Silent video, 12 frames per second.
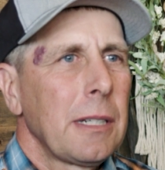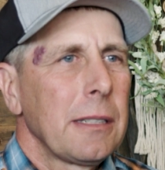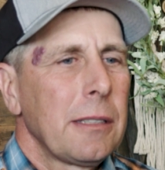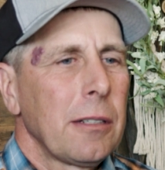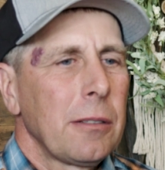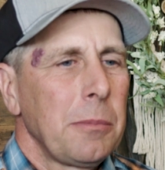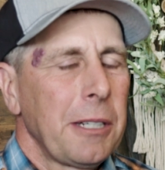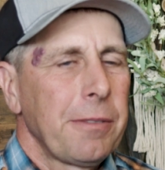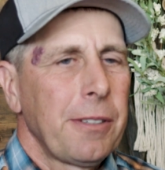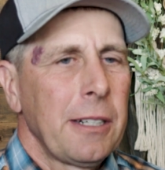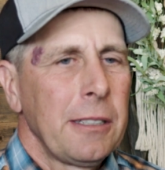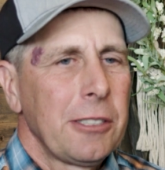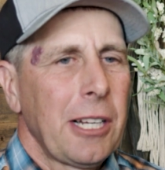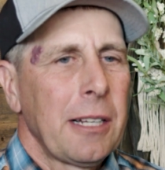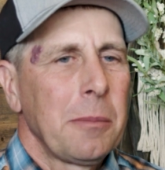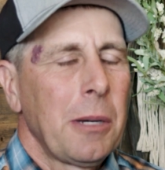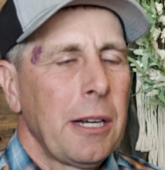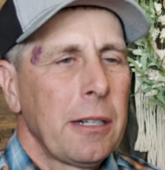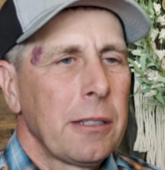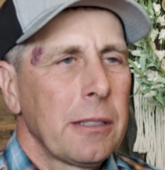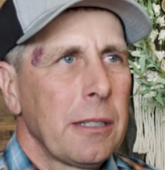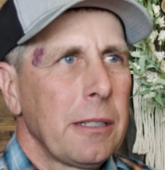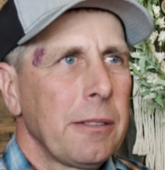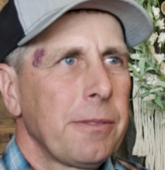tell my friend Chad Njos
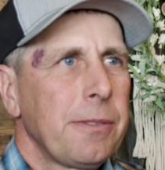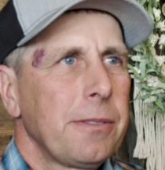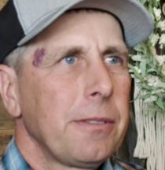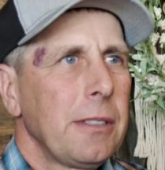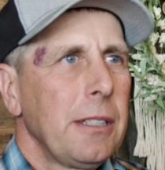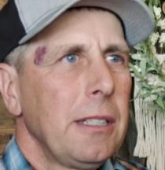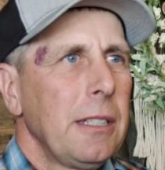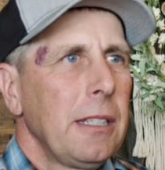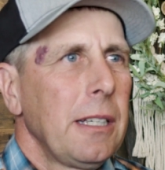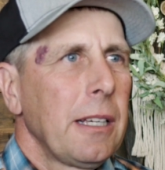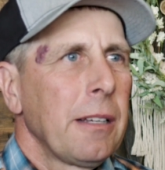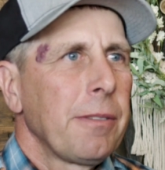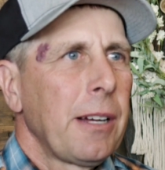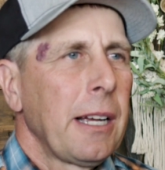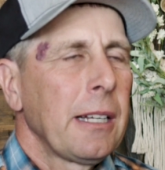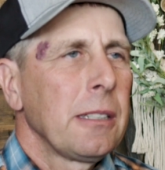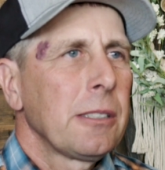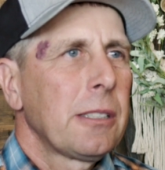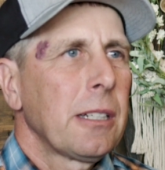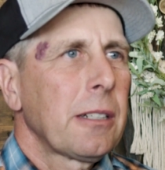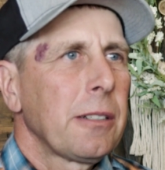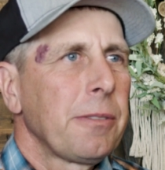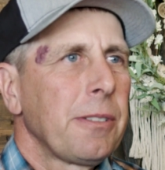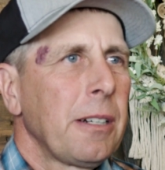that if I had a
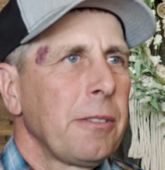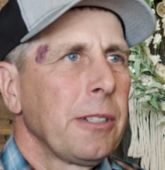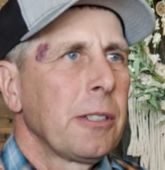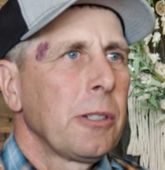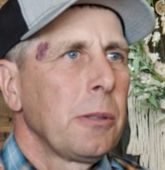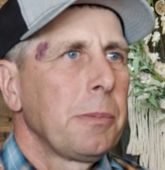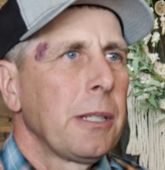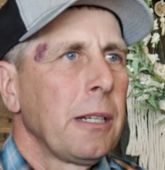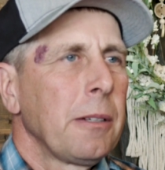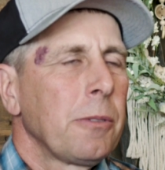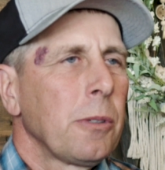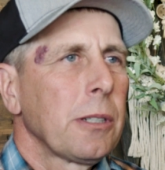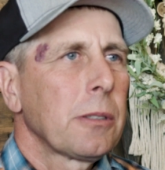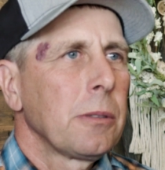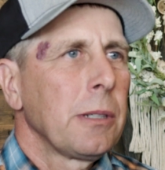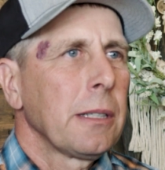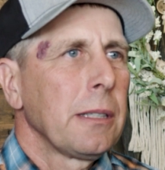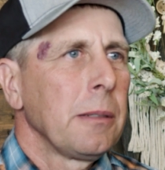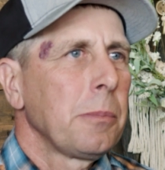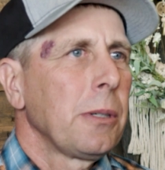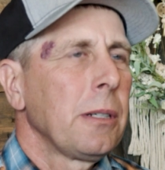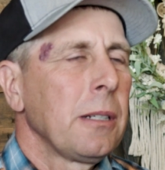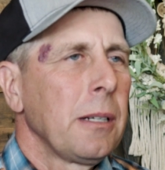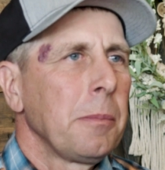sticker for every group that I've worked with and put
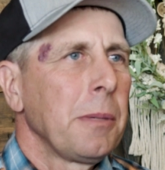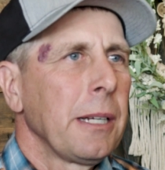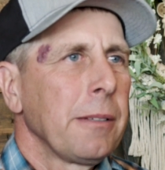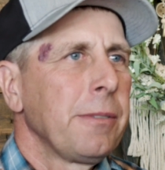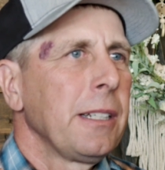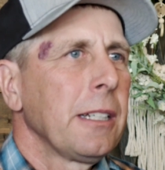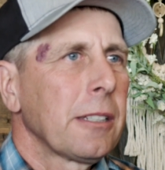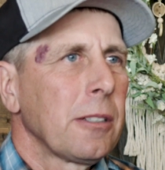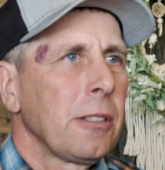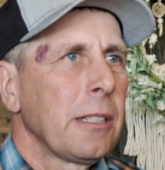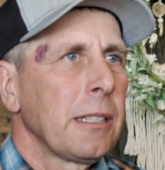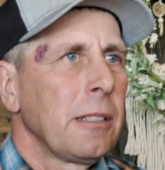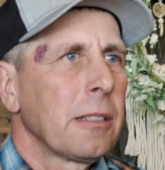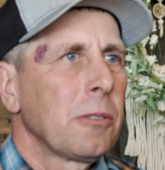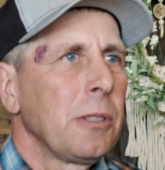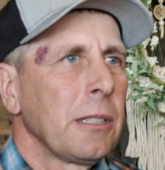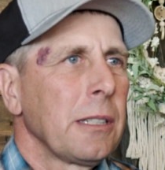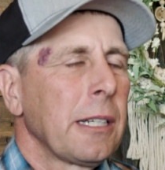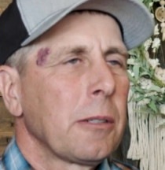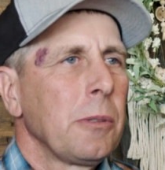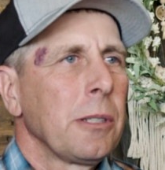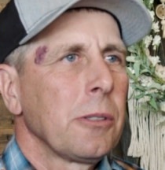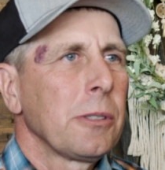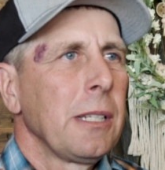it on my vehicle, I'd look like one
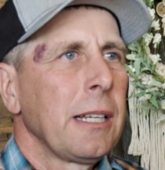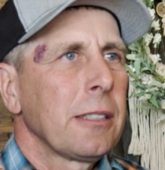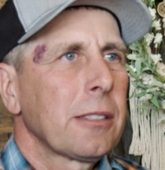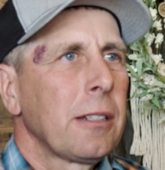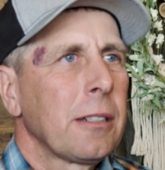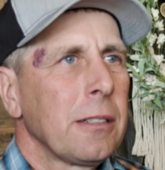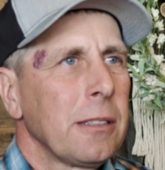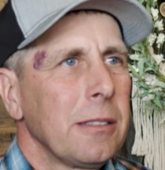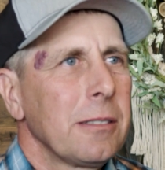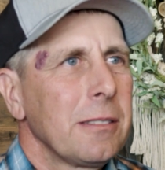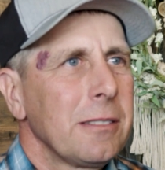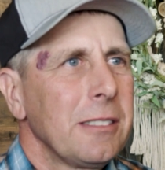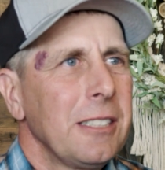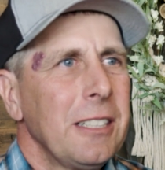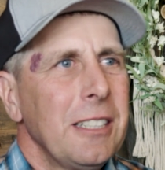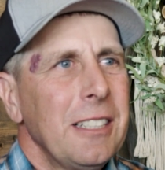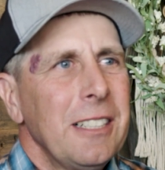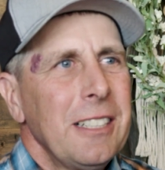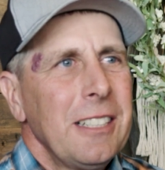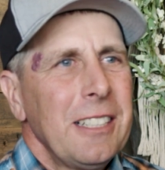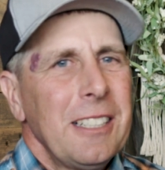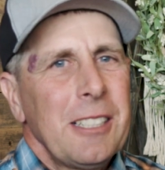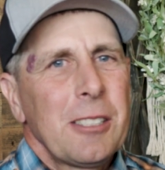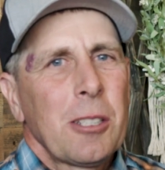of those NASCAR.
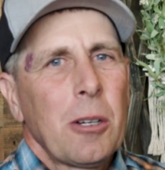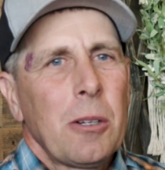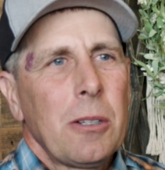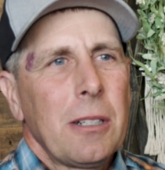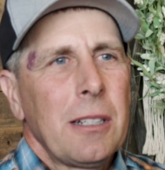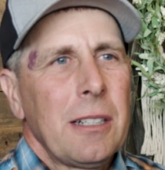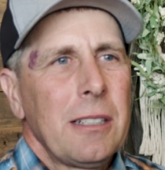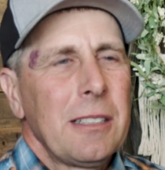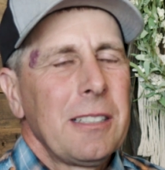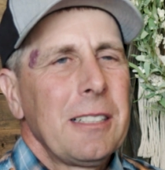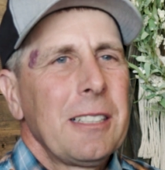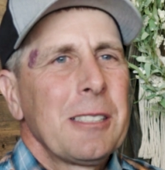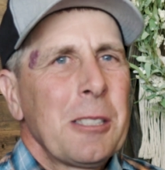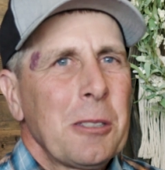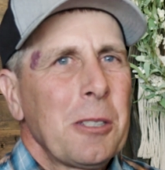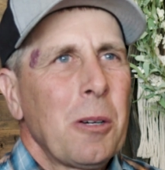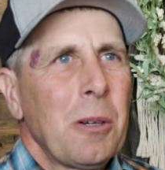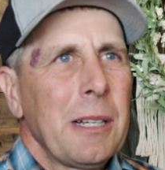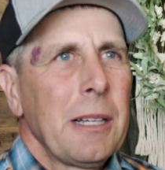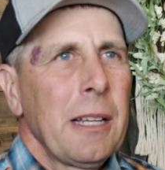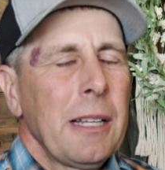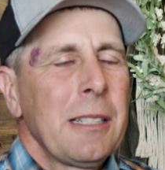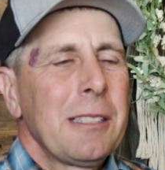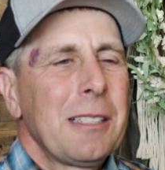So
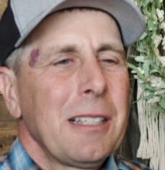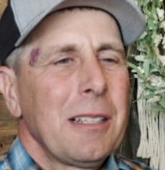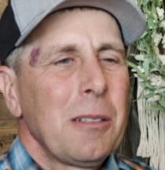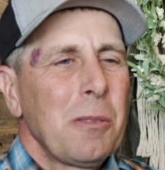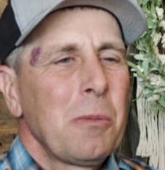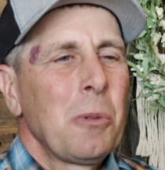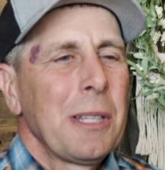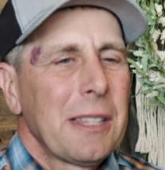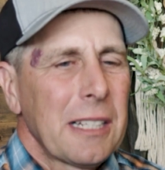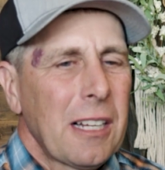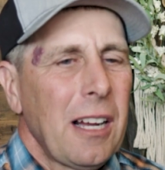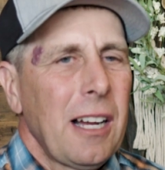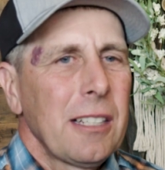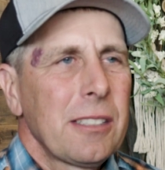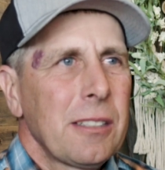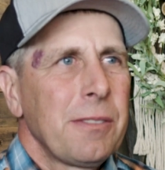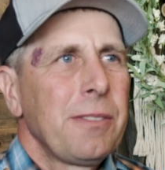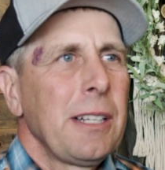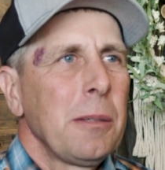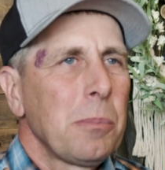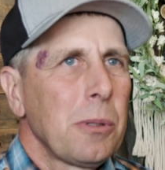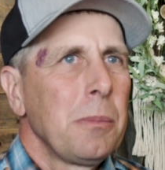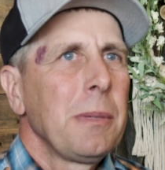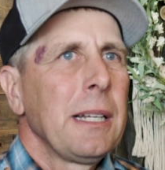it's, with the cost of
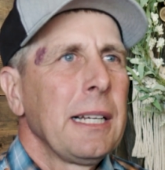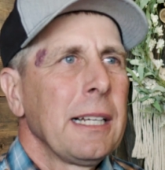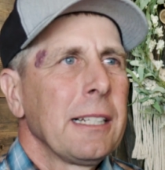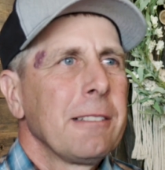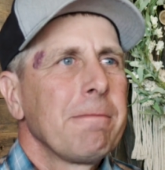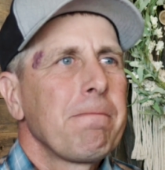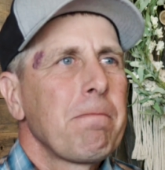implementing